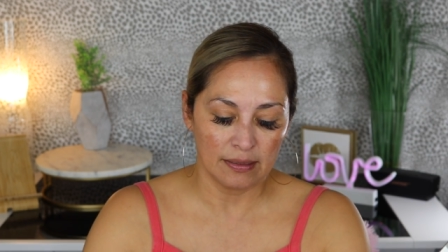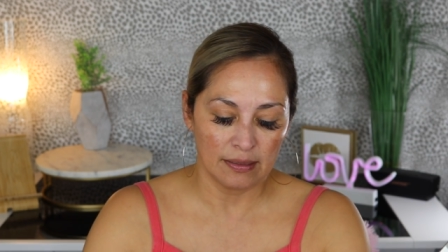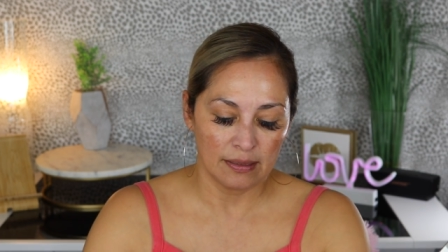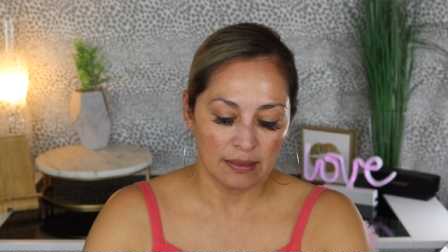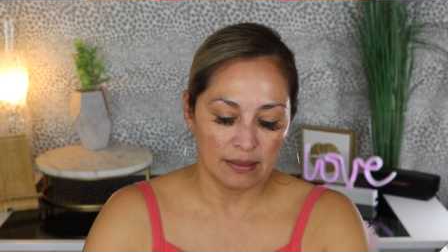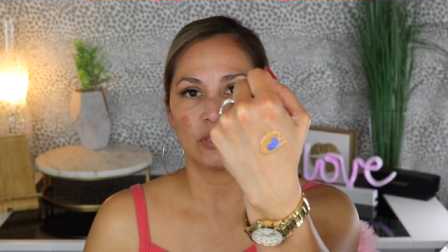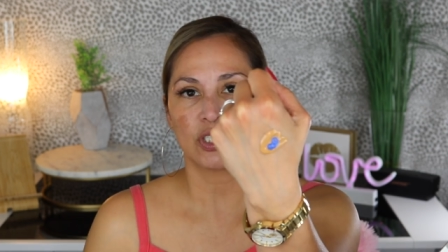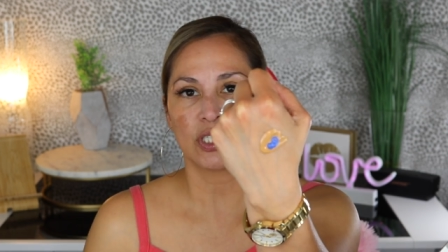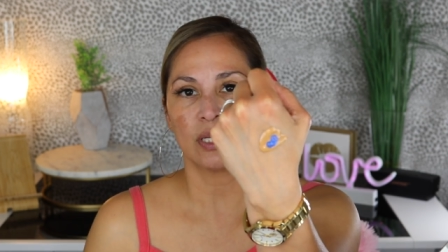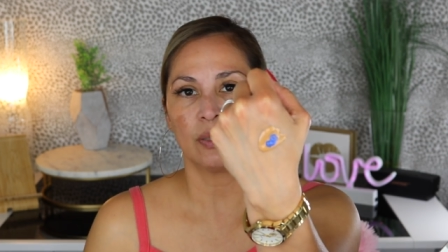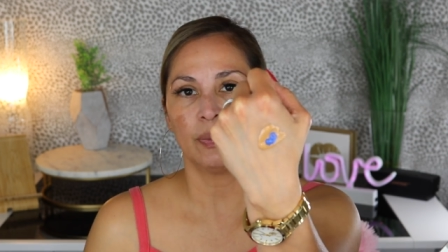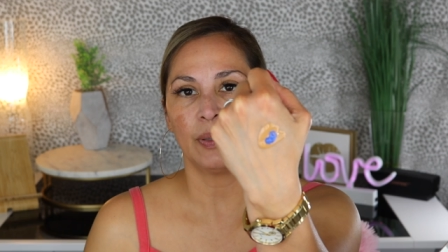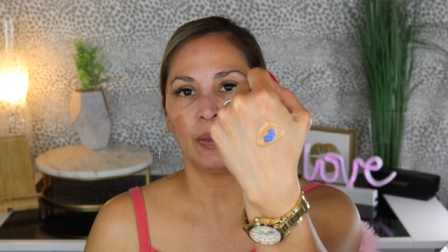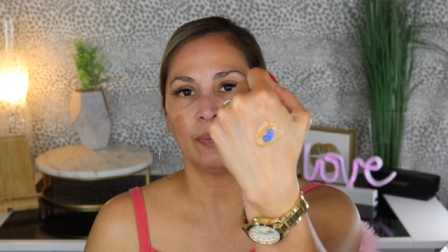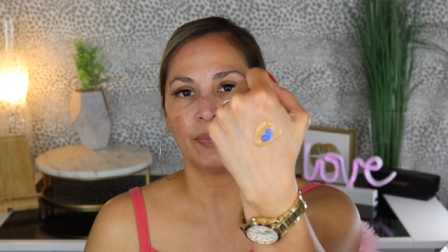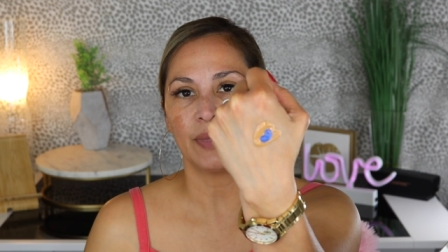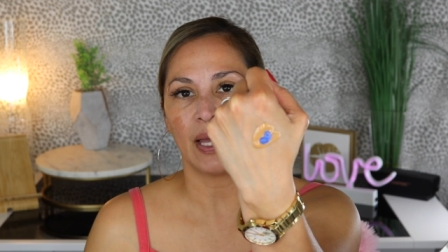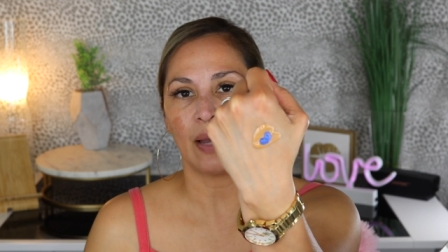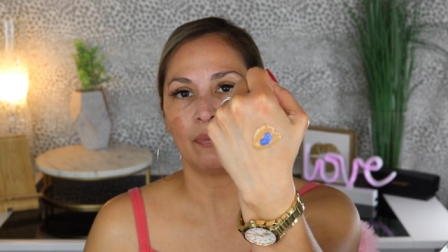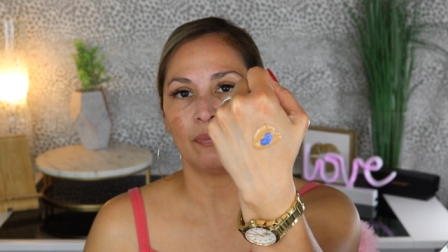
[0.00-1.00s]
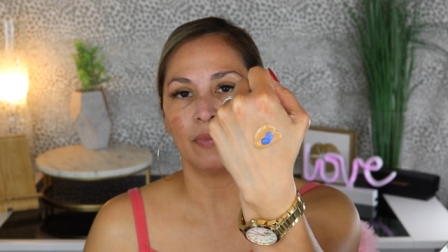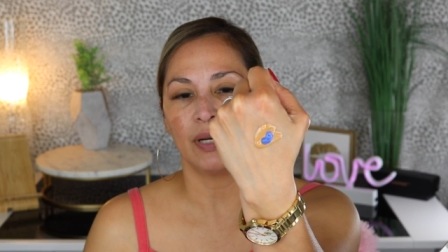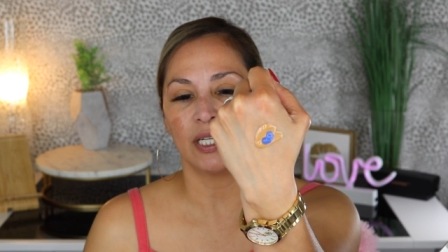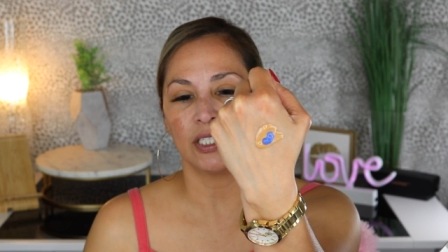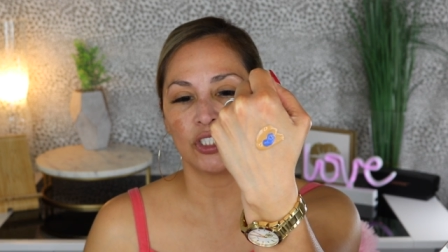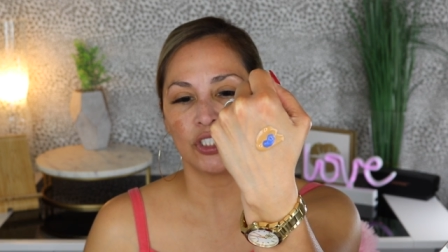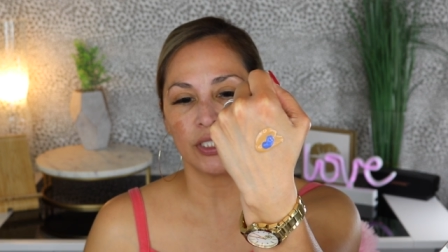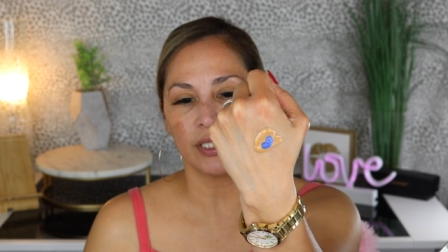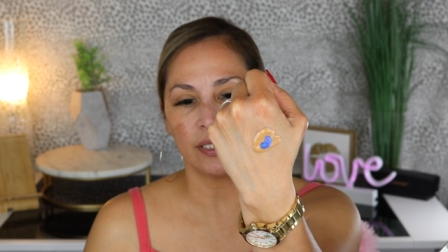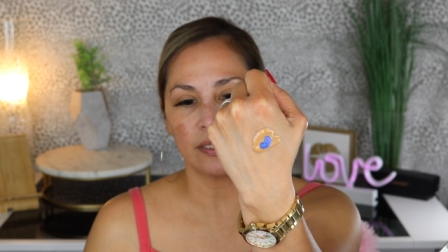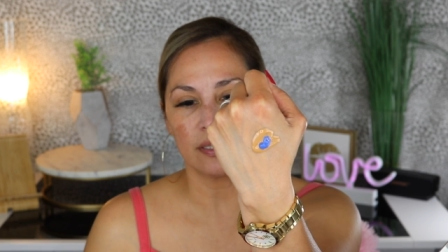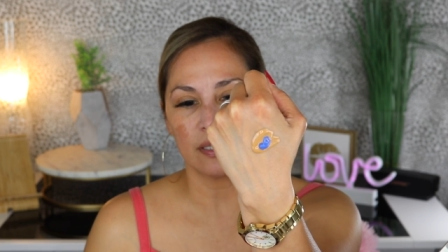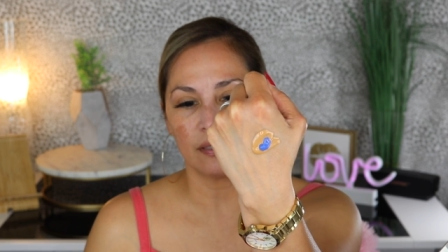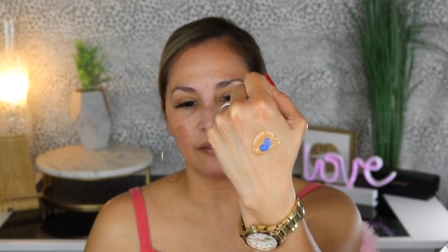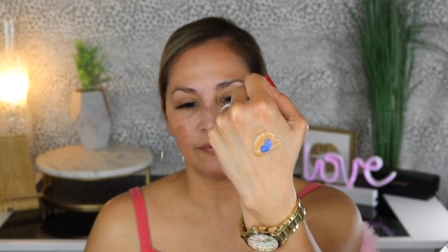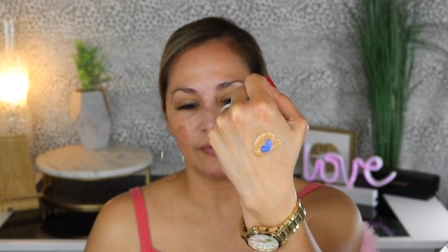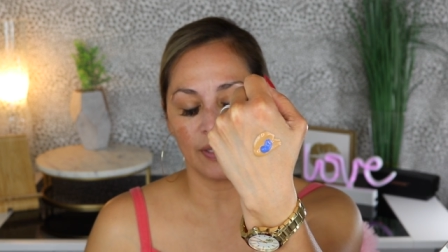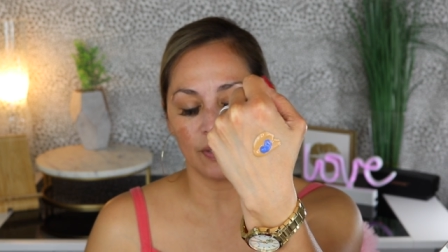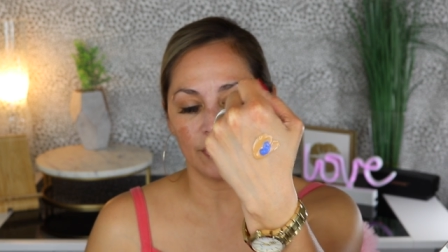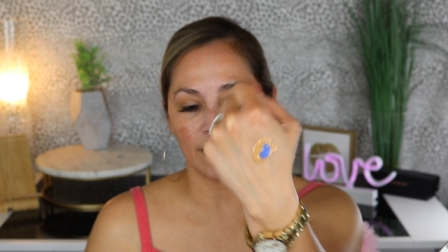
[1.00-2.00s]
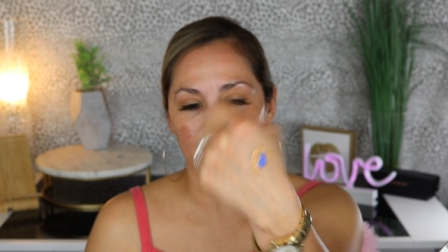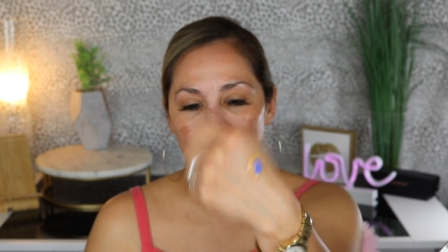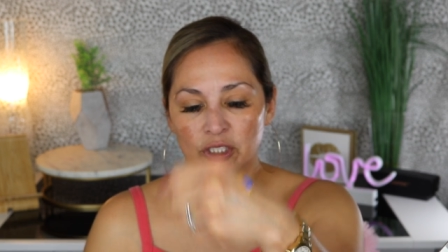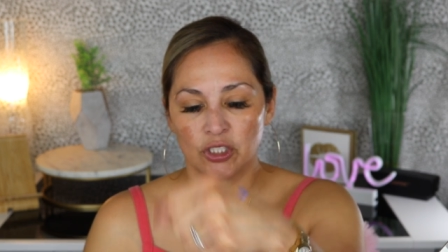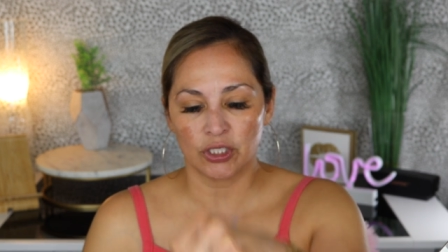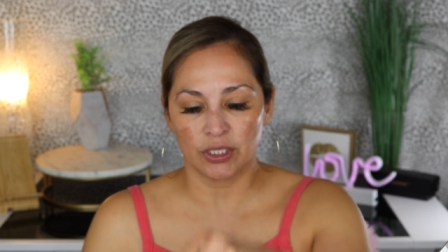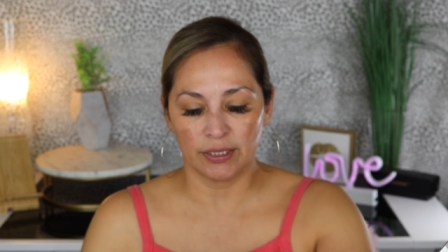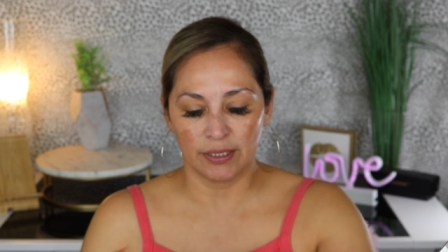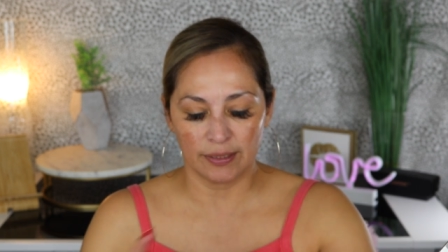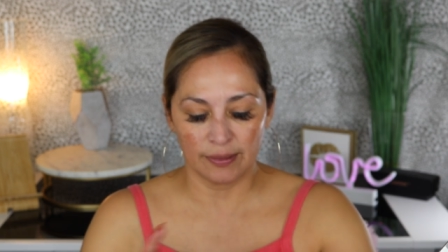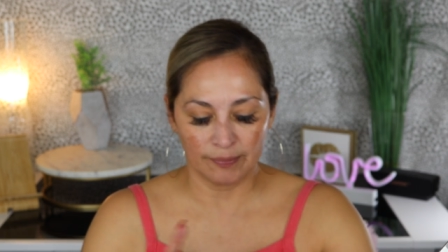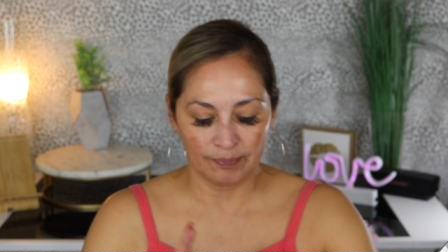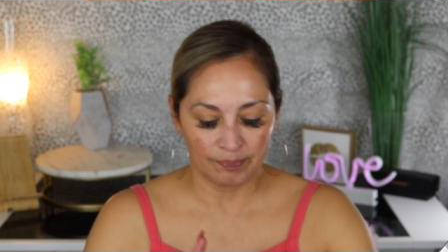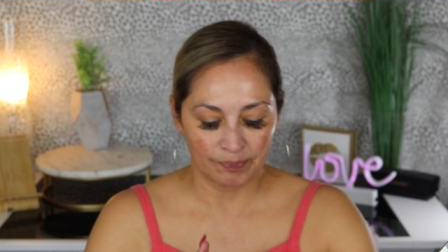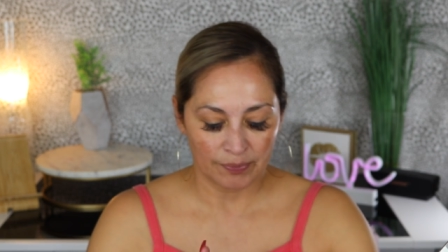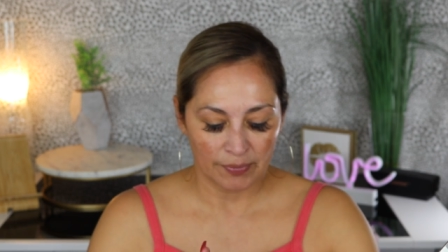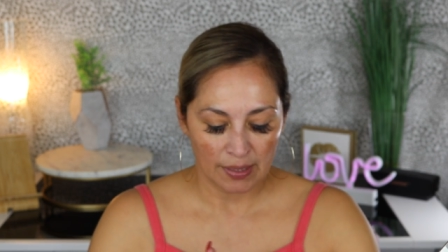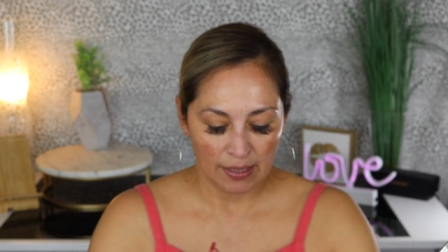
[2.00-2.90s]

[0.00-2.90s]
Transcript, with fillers: I'm just gonna pump that much into the foundation